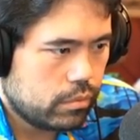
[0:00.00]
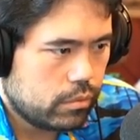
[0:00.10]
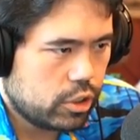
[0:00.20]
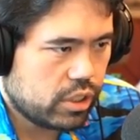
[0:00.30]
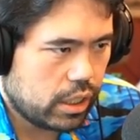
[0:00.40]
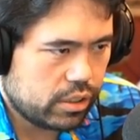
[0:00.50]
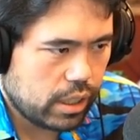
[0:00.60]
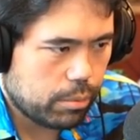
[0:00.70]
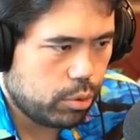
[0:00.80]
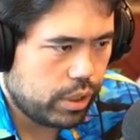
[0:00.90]
It's got to
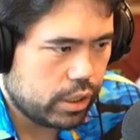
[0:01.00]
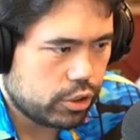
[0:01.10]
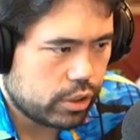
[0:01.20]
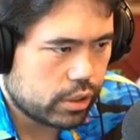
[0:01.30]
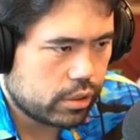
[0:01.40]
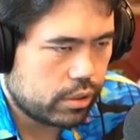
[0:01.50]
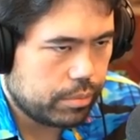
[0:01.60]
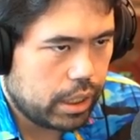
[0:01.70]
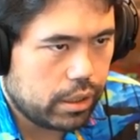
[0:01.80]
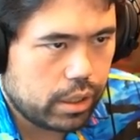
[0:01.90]
stop queen h6. is the
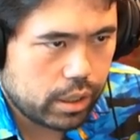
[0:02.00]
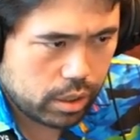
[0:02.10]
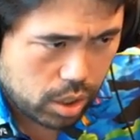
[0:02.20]
main thing.